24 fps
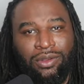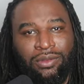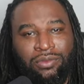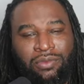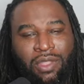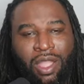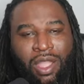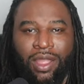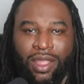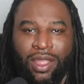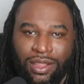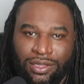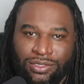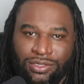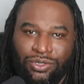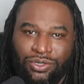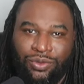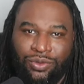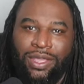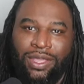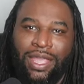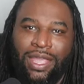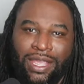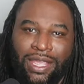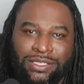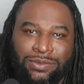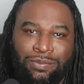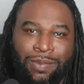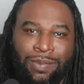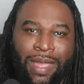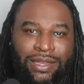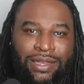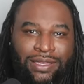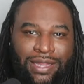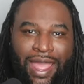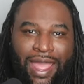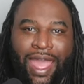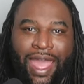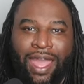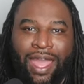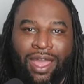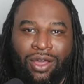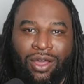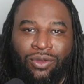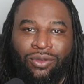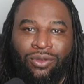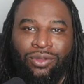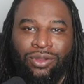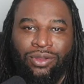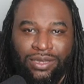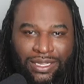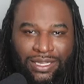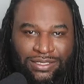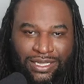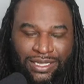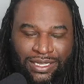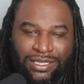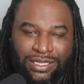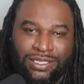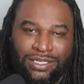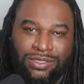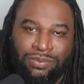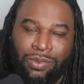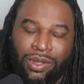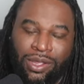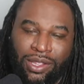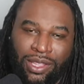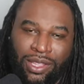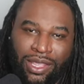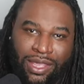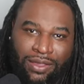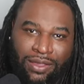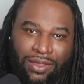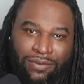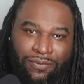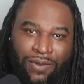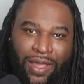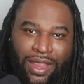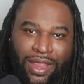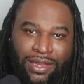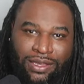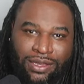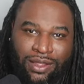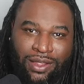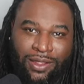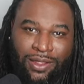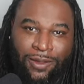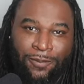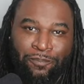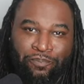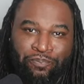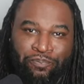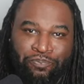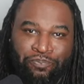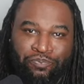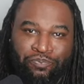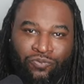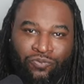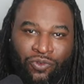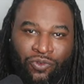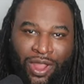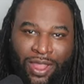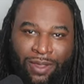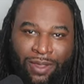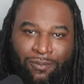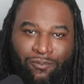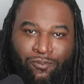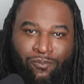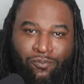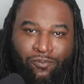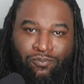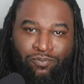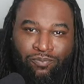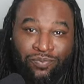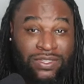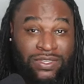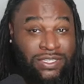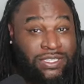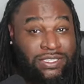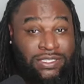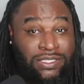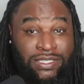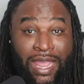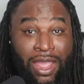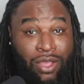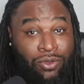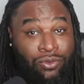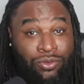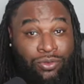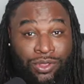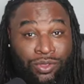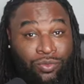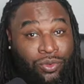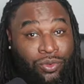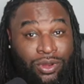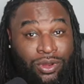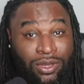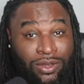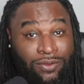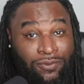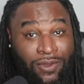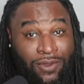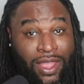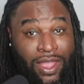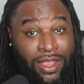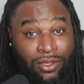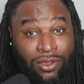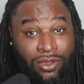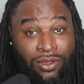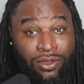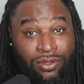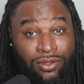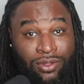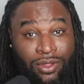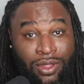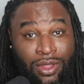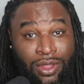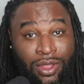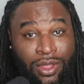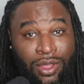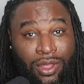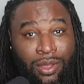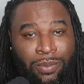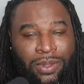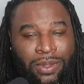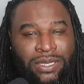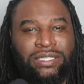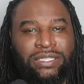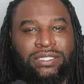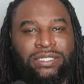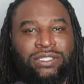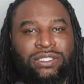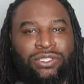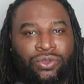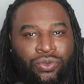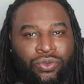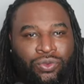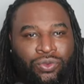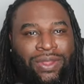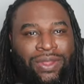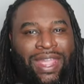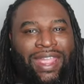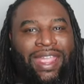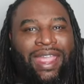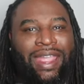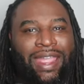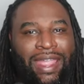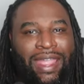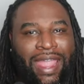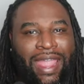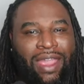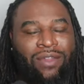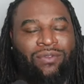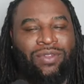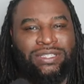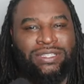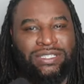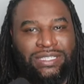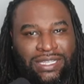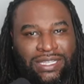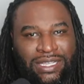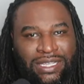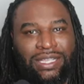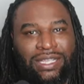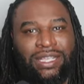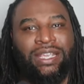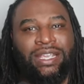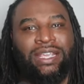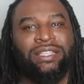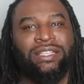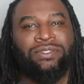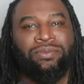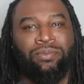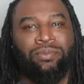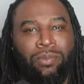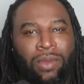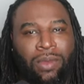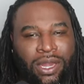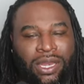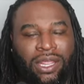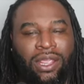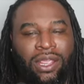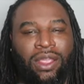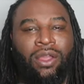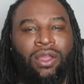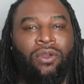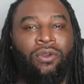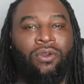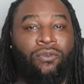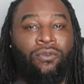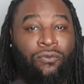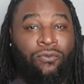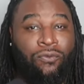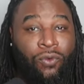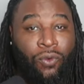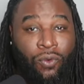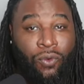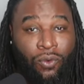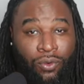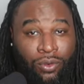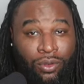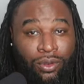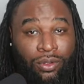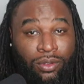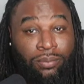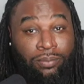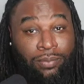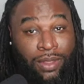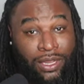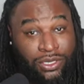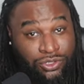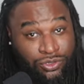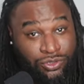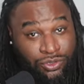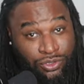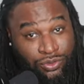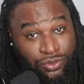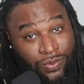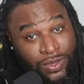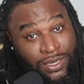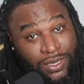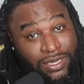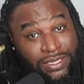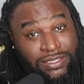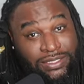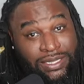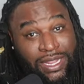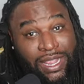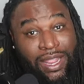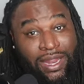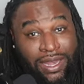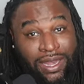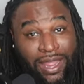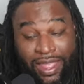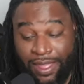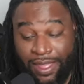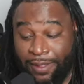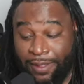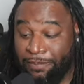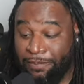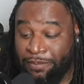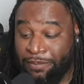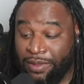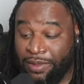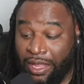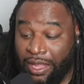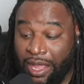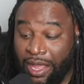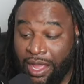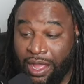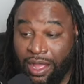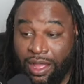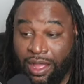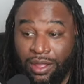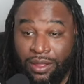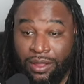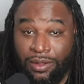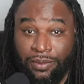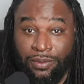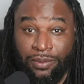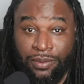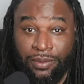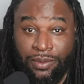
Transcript: All right, so he heads back to Al. Let's get this Munguia fight done, right? This is not who he wanted to fight, y'all. But this is who they can guarantee his money for. Make sure you understand that. And